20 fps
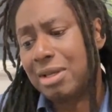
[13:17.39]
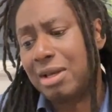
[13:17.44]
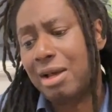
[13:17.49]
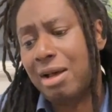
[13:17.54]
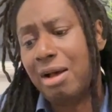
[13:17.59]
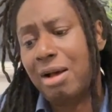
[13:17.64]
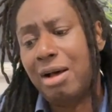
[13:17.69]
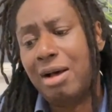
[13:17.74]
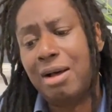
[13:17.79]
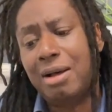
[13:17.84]

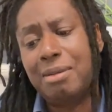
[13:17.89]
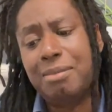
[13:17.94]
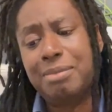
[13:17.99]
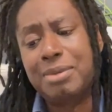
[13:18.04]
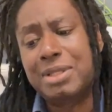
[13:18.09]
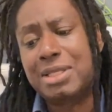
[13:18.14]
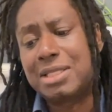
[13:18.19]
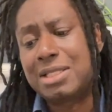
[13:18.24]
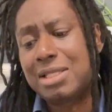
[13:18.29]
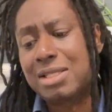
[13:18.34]
Oh,
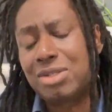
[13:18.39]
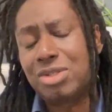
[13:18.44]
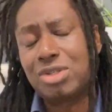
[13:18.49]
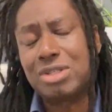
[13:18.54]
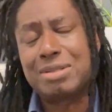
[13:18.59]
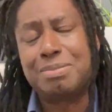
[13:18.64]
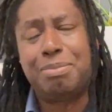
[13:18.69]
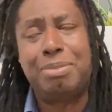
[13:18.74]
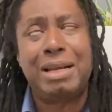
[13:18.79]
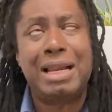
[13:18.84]
this is
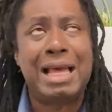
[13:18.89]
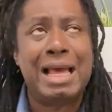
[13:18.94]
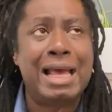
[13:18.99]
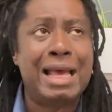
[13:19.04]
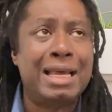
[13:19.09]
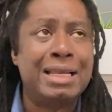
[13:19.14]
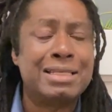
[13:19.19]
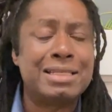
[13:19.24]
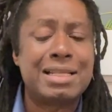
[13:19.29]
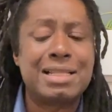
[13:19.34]
just
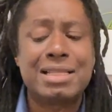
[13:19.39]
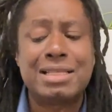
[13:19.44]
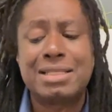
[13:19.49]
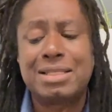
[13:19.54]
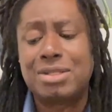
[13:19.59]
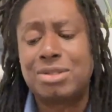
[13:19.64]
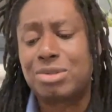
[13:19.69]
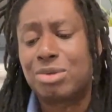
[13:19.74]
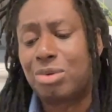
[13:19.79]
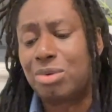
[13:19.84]
bland. This
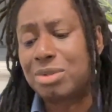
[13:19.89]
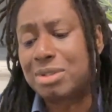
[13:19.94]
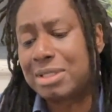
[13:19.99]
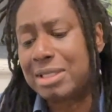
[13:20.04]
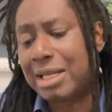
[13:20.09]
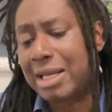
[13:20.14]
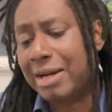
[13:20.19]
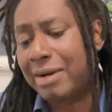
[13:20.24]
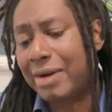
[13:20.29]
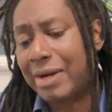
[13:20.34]
is
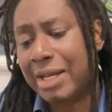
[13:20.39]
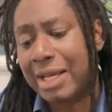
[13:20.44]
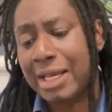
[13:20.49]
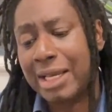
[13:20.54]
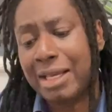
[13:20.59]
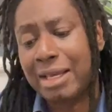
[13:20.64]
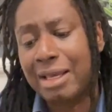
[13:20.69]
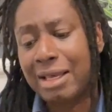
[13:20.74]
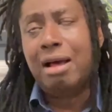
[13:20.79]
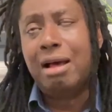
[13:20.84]

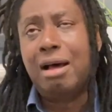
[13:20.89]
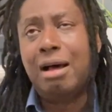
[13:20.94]
ordinary.